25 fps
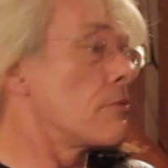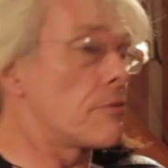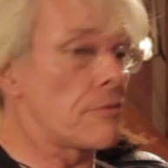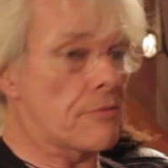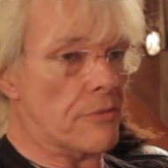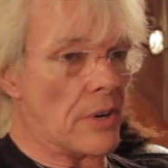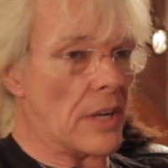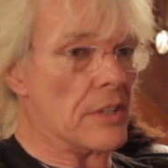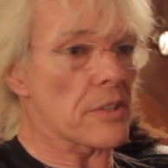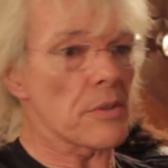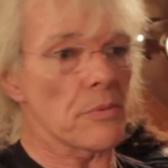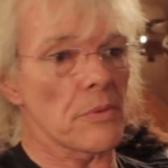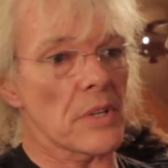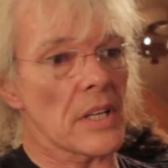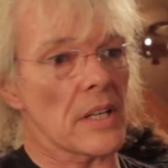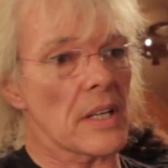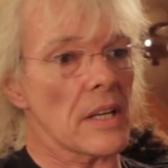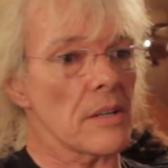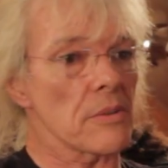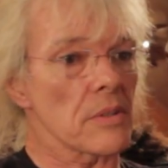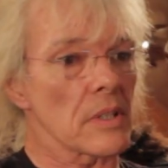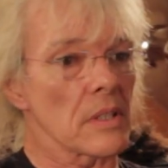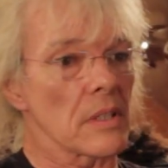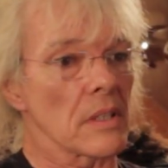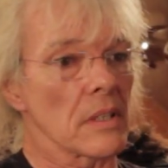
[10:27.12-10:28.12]
front and rear
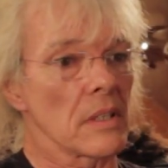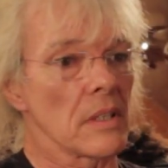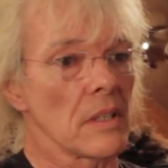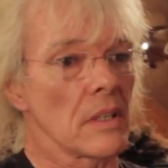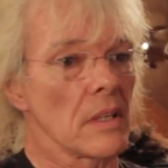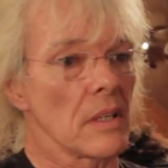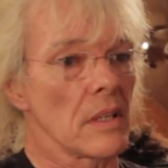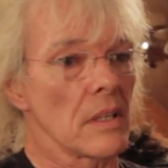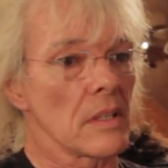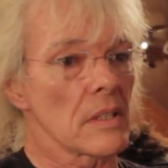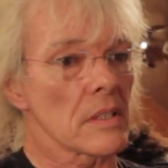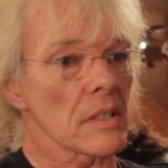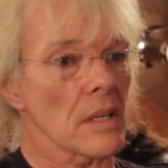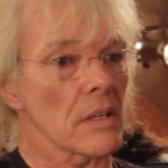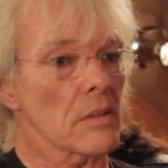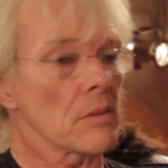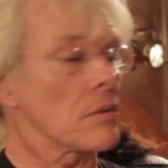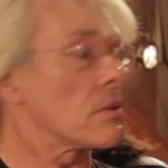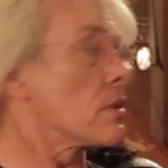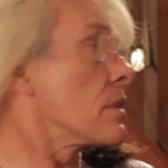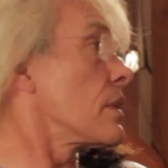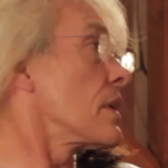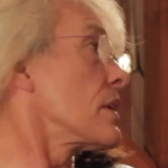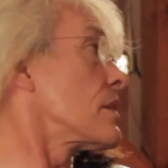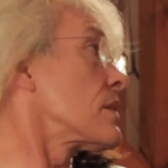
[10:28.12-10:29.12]
loaded. So
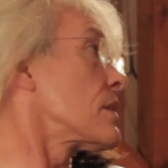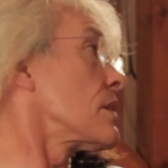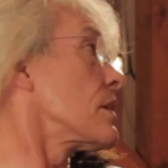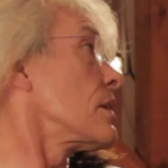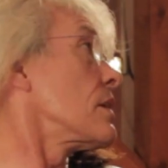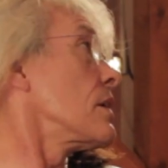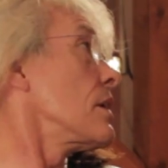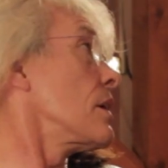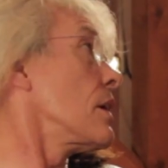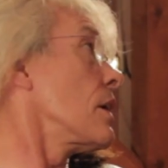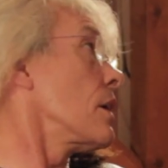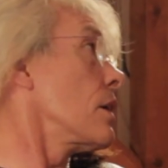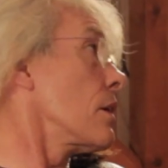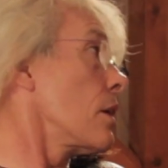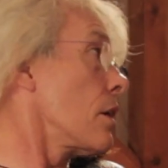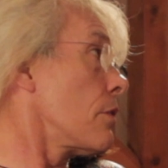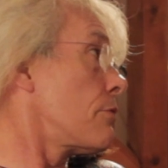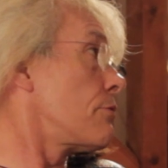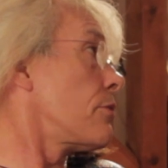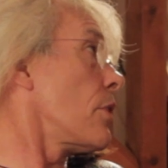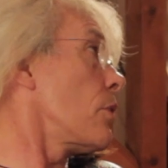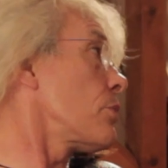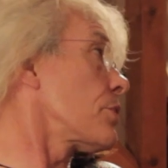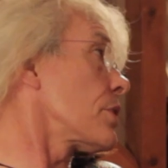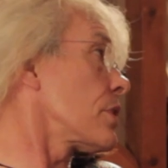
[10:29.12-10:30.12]
there's a
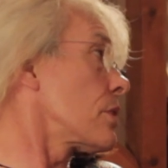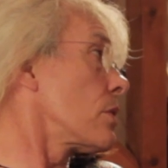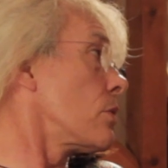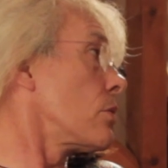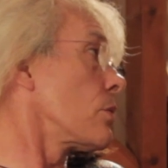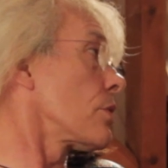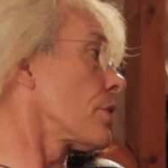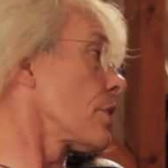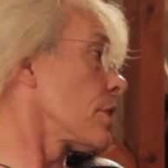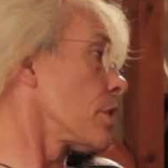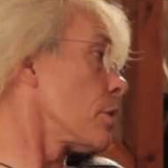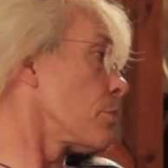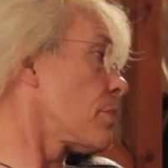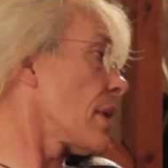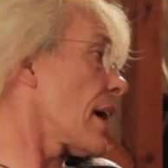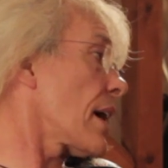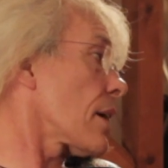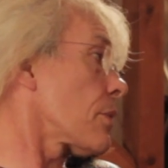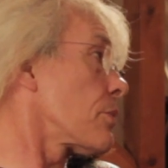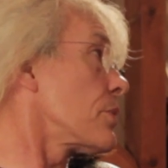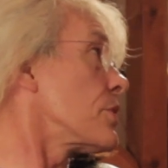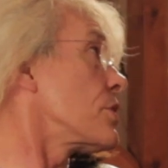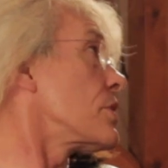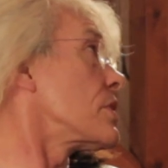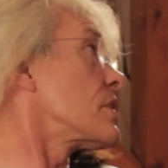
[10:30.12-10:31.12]
folded horn on the
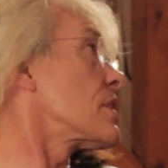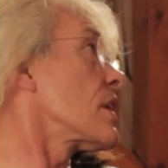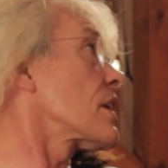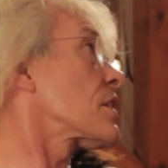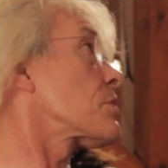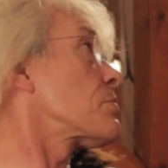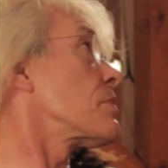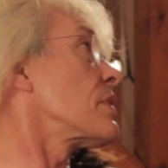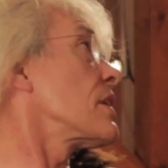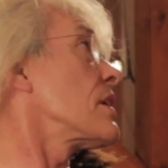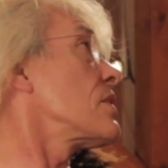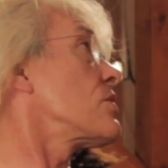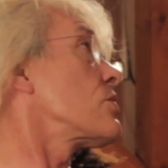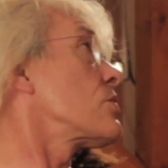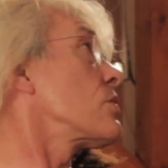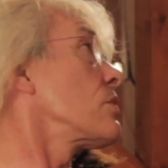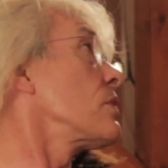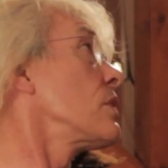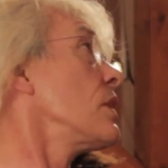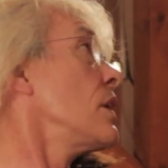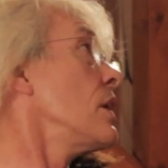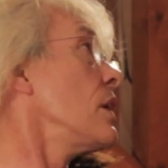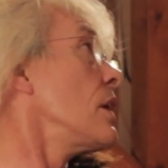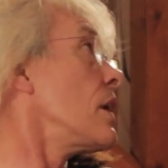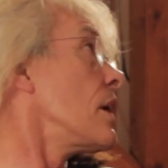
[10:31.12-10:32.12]
back, which is exponential,
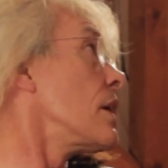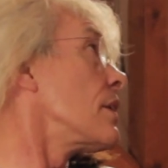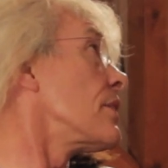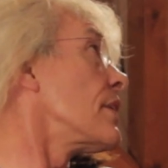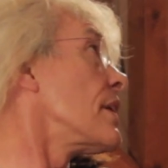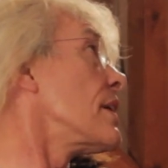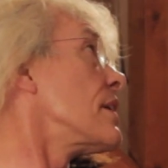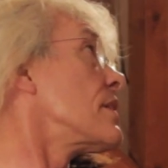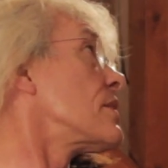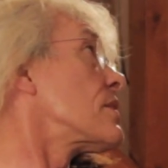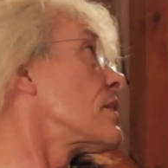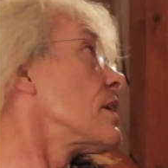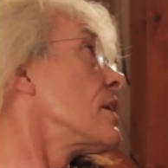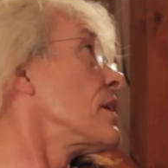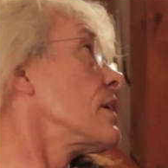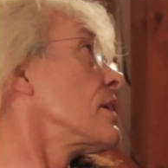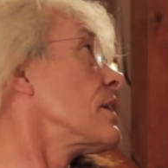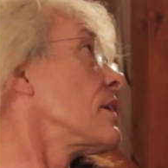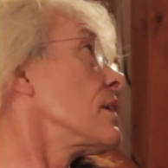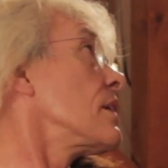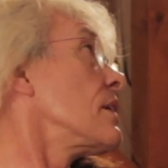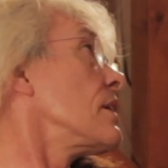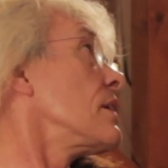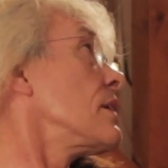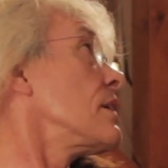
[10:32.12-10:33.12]
and there's
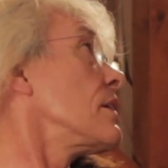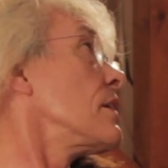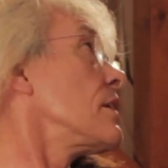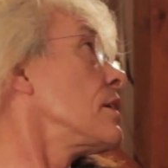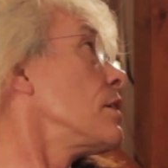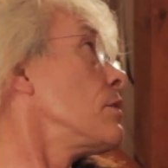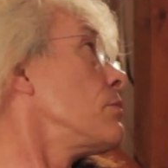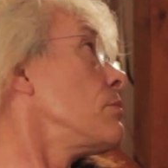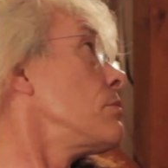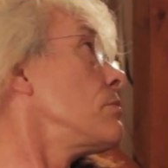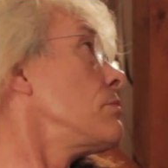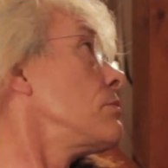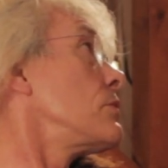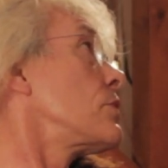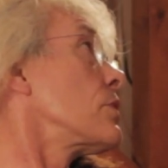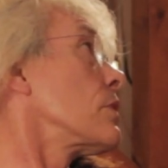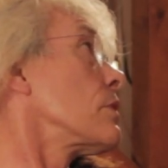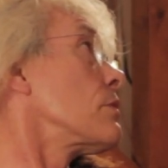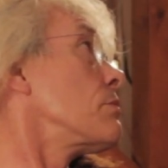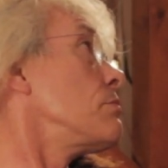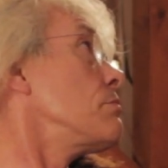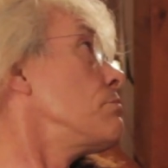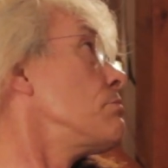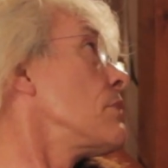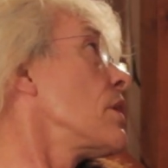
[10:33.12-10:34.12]
a sort
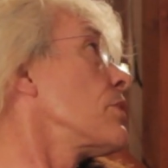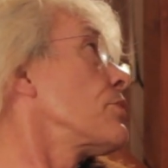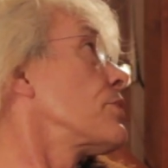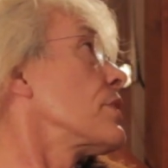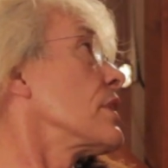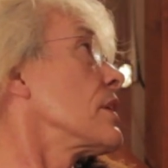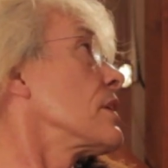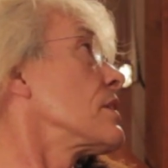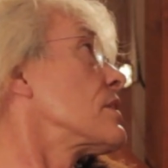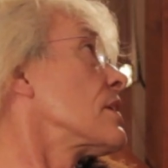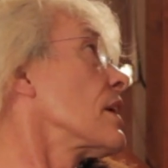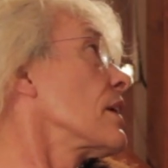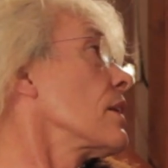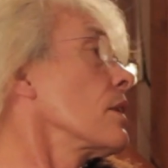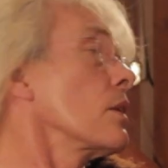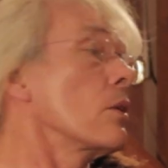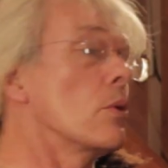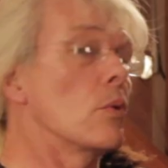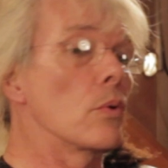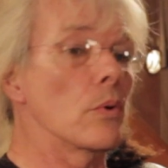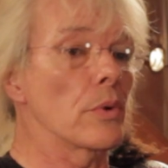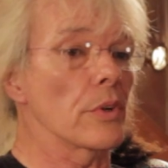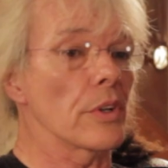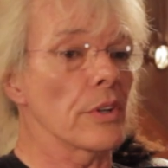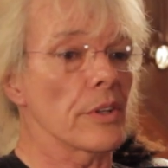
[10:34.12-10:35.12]
of multi-cell
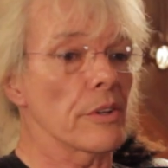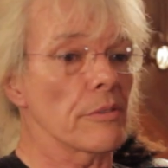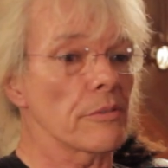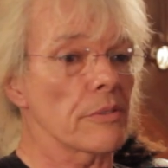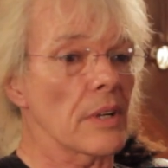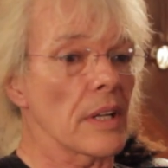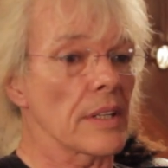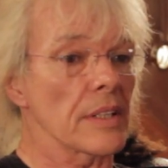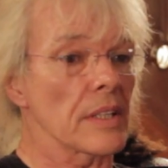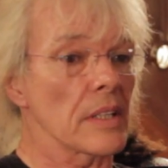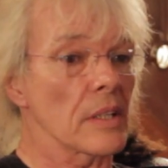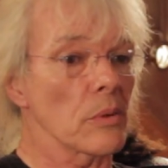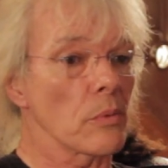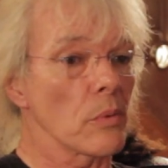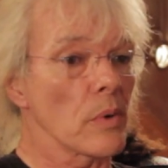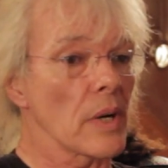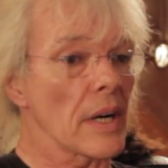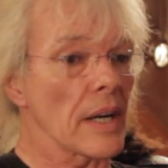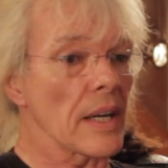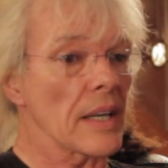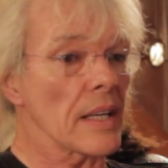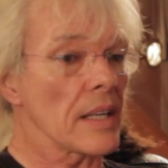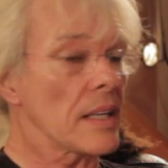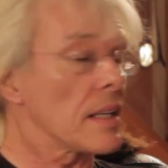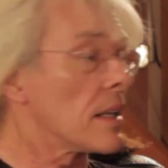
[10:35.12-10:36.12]
horn on the front in a
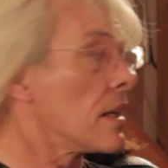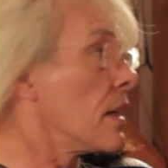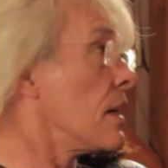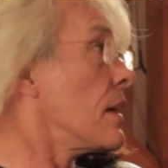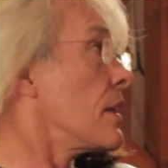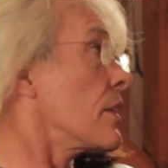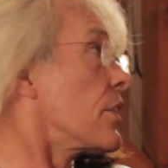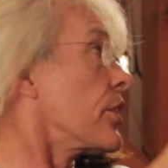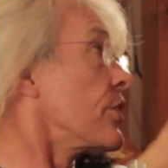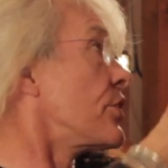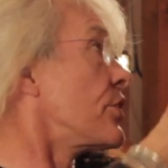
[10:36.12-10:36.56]
way. The